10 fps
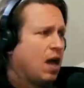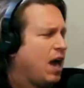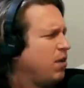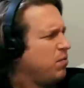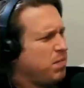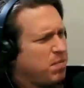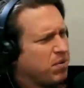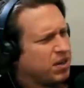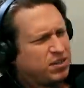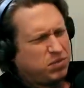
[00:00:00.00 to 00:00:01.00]
I don't
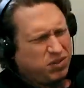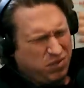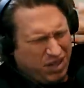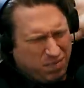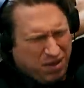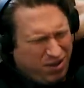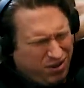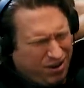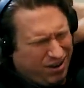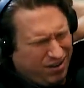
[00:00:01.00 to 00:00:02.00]
remember because it wasn't really about
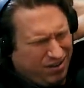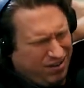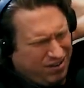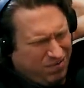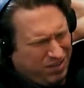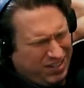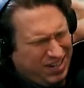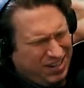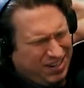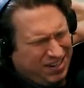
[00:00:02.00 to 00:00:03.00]
her, was
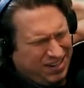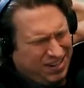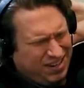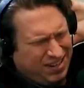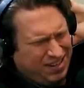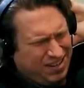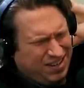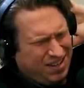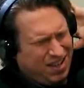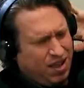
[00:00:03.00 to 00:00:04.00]
it?
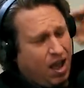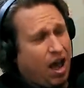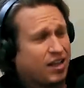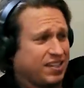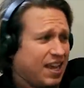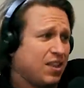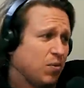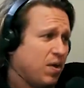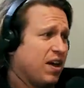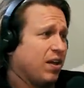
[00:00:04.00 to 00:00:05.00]
I'll say in the
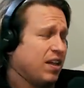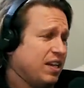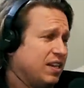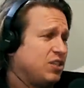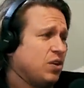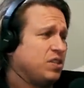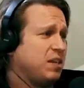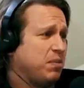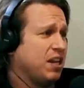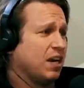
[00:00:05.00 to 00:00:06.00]
whale, it shows
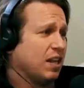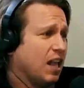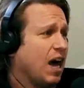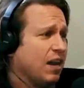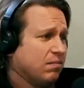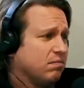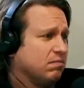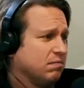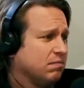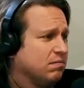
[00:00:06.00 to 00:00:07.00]
him eating a lot.
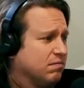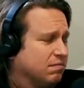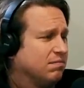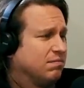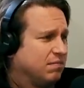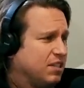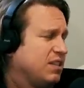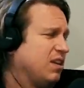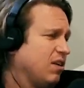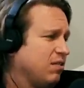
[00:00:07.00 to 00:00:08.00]
Because,
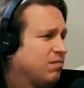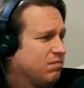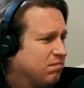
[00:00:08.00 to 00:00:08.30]
you know.